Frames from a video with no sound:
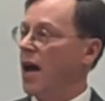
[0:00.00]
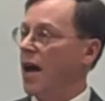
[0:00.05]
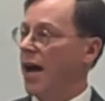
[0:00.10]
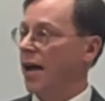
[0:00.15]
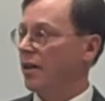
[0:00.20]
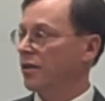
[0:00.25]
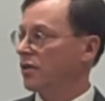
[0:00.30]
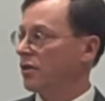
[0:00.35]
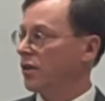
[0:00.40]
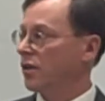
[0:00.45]

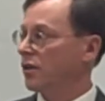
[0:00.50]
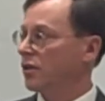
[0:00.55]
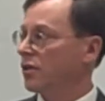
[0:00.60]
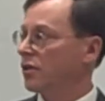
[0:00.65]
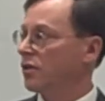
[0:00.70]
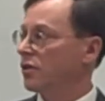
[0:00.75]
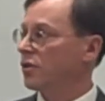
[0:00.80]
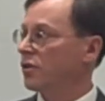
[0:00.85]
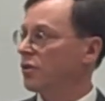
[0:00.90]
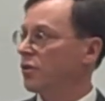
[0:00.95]

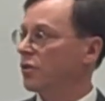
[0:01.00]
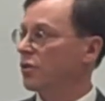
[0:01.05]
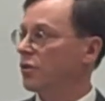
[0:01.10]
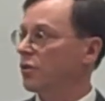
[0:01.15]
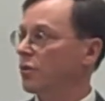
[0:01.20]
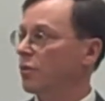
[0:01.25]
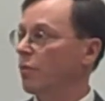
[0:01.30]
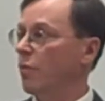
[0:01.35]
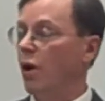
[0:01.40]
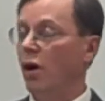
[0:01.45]
access to
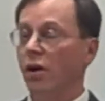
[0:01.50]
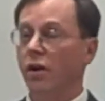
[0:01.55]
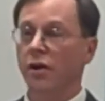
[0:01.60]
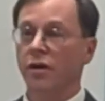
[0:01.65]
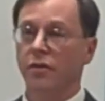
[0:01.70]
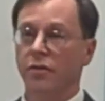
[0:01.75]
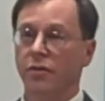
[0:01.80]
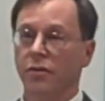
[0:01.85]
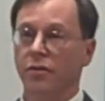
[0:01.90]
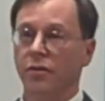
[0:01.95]

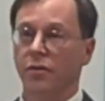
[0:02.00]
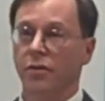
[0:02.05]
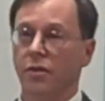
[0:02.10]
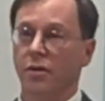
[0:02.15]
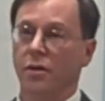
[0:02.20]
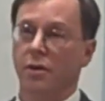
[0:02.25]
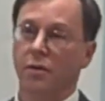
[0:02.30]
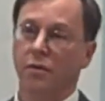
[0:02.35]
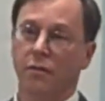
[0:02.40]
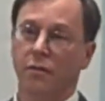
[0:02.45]
markets
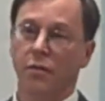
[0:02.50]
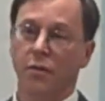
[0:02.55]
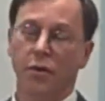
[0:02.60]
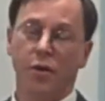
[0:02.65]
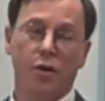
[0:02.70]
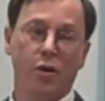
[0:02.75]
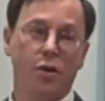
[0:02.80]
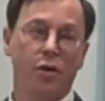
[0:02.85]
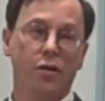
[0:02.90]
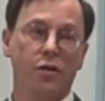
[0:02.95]
for
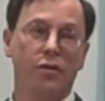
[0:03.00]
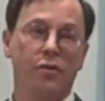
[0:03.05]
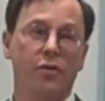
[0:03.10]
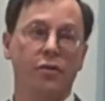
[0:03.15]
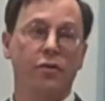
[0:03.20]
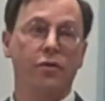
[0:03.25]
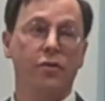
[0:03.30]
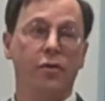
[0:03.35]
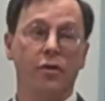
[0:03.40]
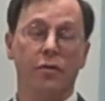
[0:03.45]
their goods
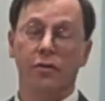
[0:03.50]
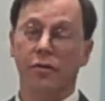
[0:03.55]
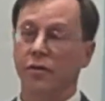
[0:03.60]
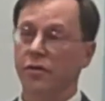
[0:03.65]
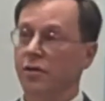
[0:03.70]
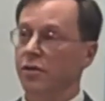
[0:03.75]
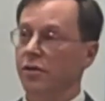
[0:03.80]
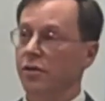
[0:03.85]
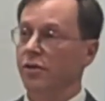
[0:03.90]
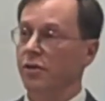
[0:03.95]
and
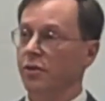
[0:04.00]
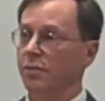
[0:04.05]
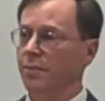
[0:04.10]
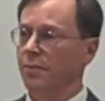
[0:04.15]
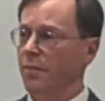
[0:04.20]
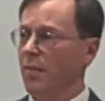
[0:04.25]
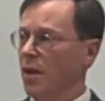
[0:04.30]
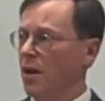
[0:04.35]
services.